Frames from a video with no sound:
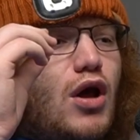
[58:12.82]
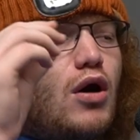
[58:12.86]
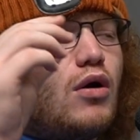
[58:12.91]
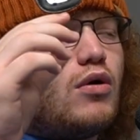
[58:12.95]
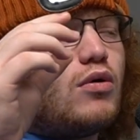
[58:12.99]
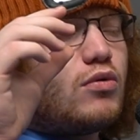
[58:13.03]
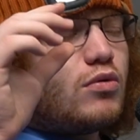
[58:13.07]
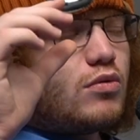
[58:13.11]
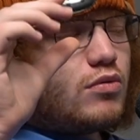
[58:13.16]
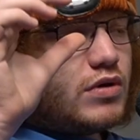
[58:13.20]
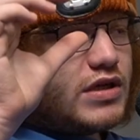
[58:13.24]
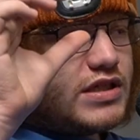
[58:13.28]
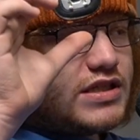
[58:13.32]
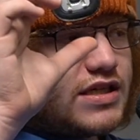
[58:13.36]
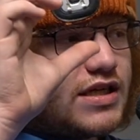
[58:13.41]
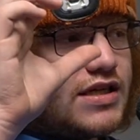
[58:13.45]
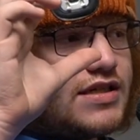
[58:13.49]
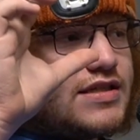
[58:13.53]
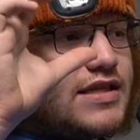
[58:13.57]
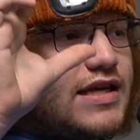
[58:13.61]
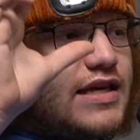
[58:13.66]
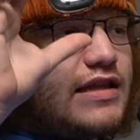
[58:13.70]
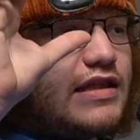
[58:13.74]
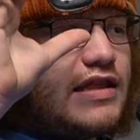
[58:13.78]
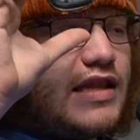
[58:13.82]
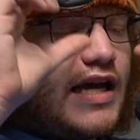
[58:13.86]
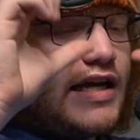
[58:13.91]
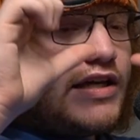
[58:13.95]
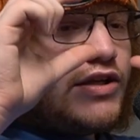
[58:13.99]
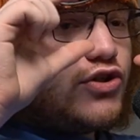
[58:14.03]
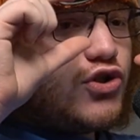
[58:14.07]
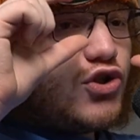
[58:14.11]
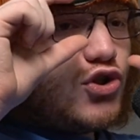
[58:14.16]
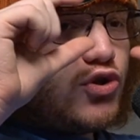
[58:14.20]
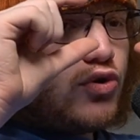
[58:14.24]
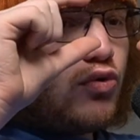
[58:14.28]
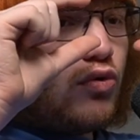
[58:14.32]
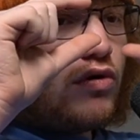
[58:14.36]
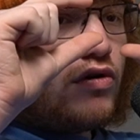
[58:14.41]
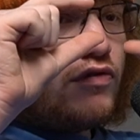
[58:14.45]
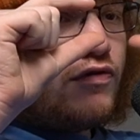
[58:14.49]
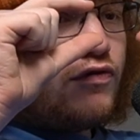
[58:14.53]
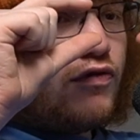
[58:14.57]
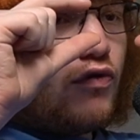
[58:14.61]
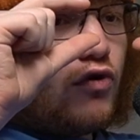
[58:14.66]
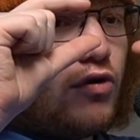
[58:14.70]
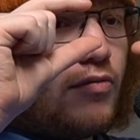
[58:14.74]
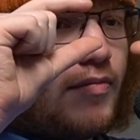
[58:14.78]
No, it's because they like
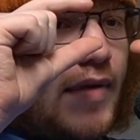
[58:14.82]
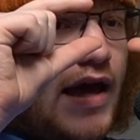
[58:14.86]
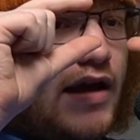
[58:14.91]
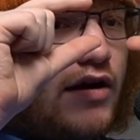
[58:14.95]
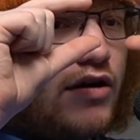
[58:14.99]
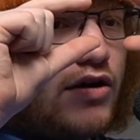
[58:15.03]
short form